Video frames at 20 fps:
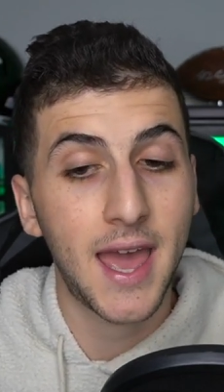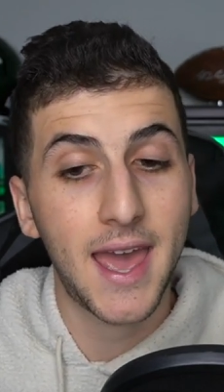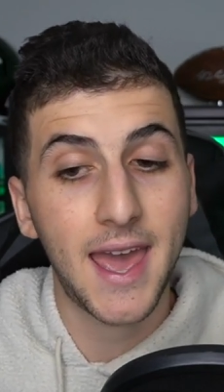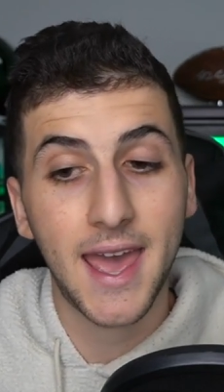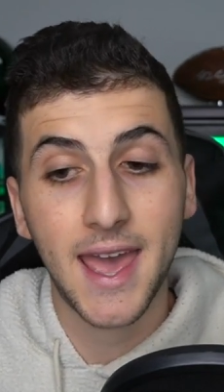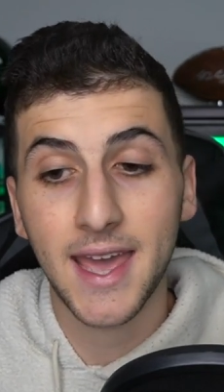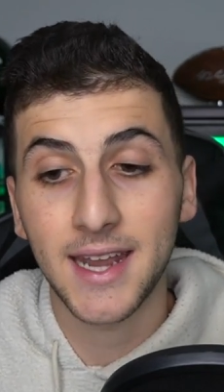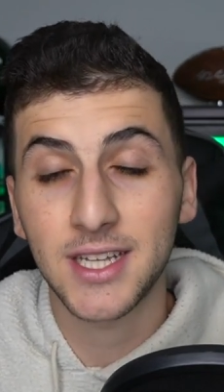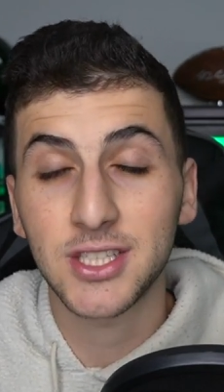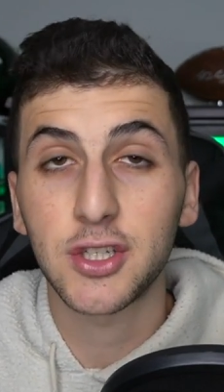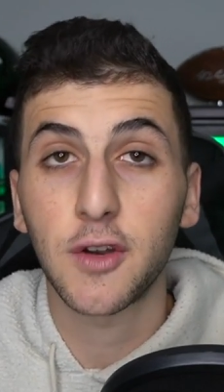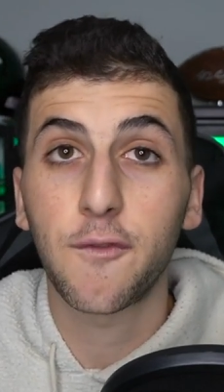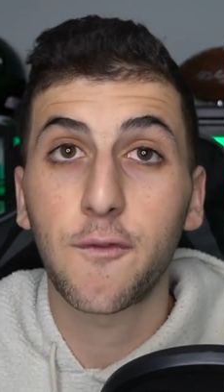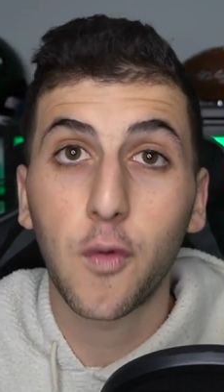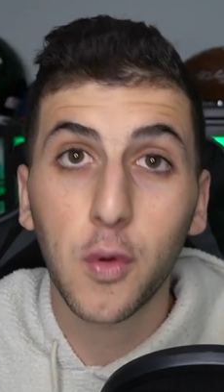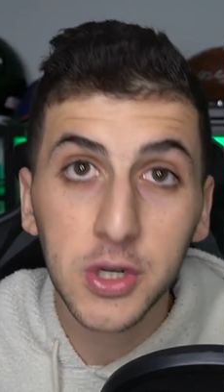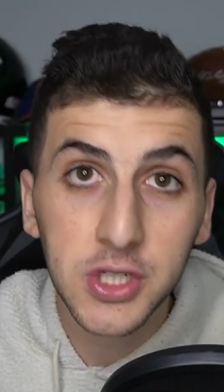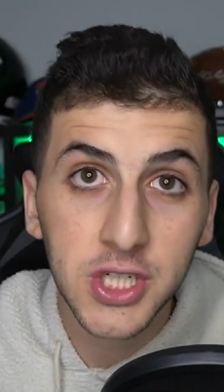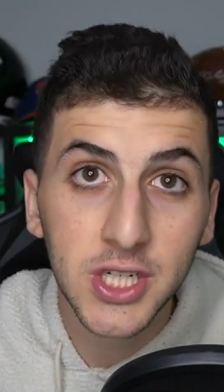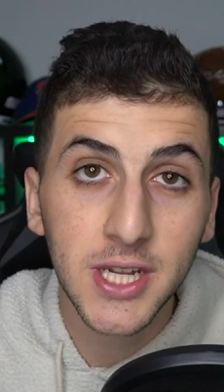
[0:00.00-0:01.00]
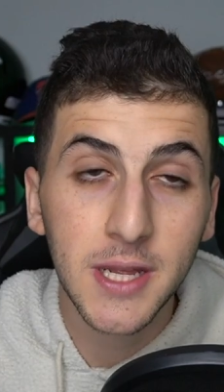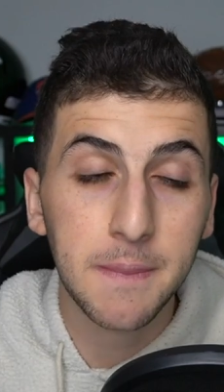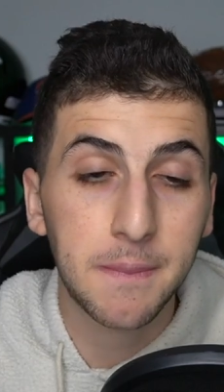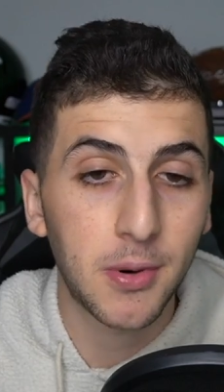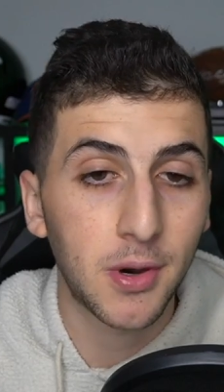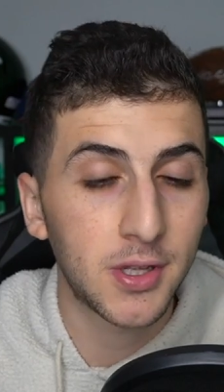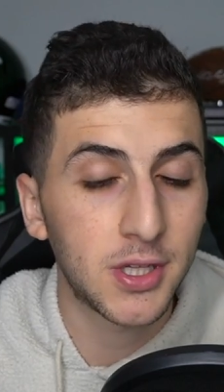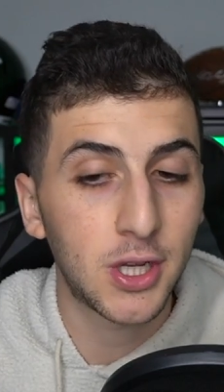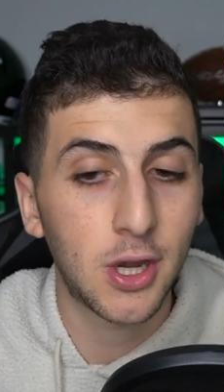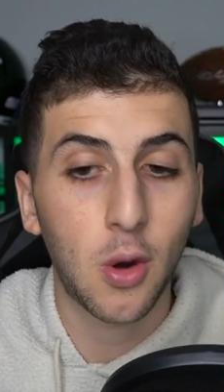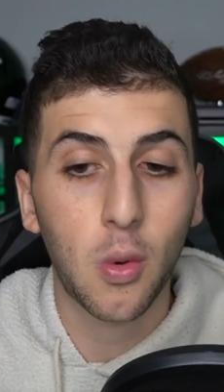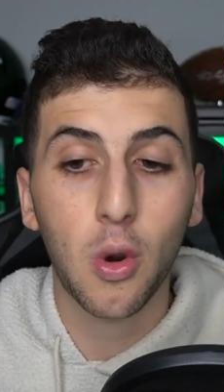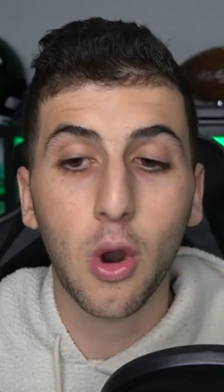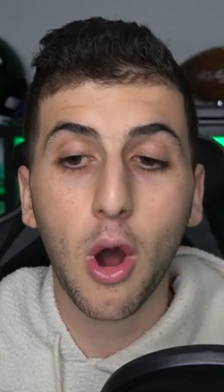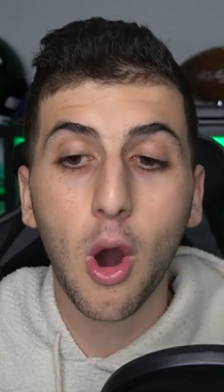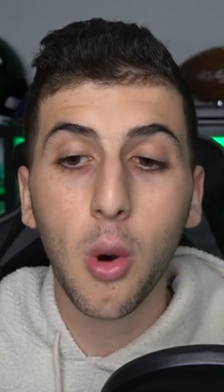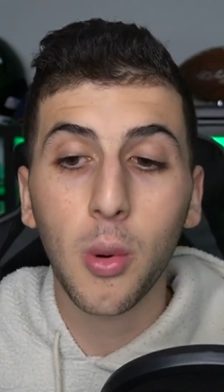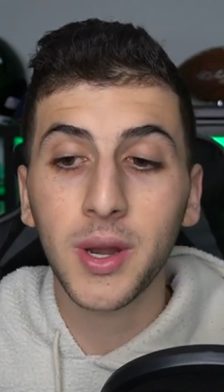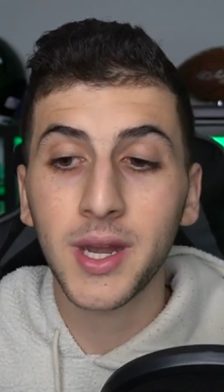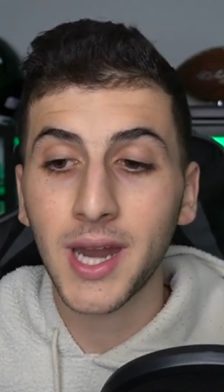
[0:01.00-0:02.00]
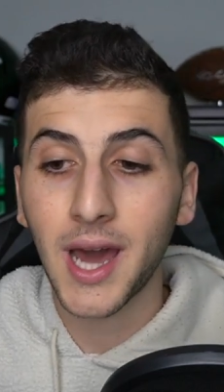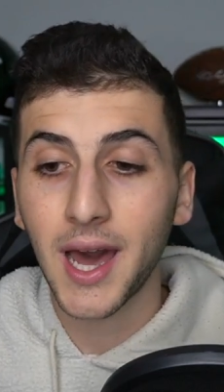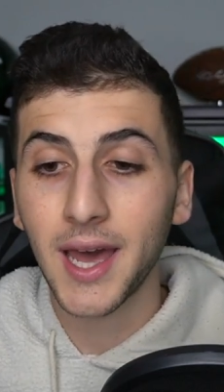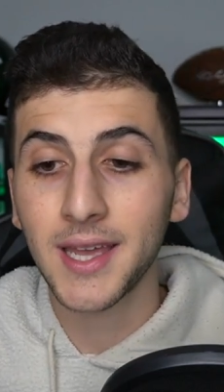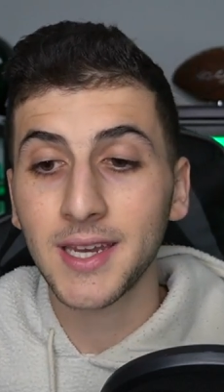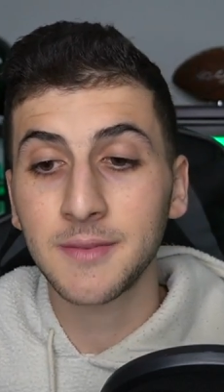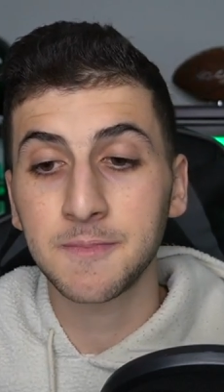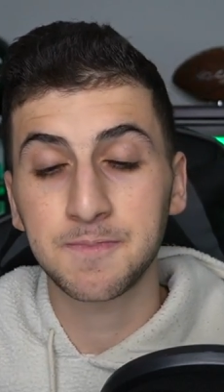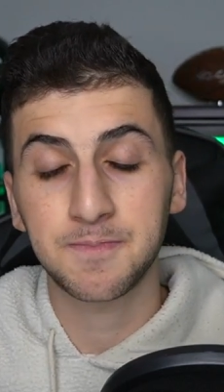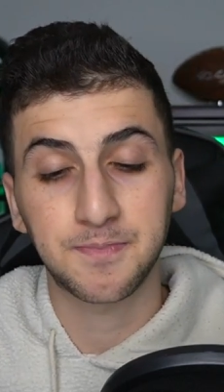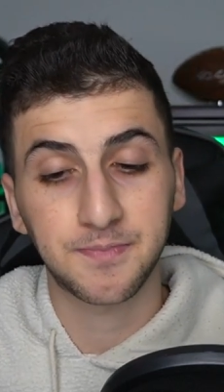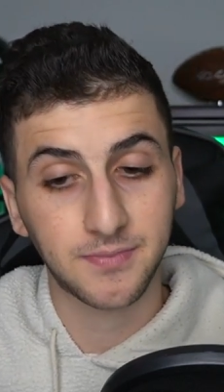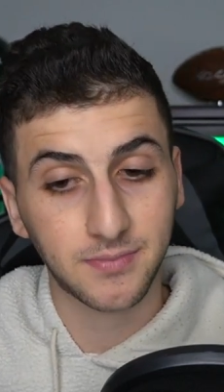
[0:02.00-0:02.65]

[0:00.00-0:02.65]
and it's unfortunate, but, you know, we're 0-9.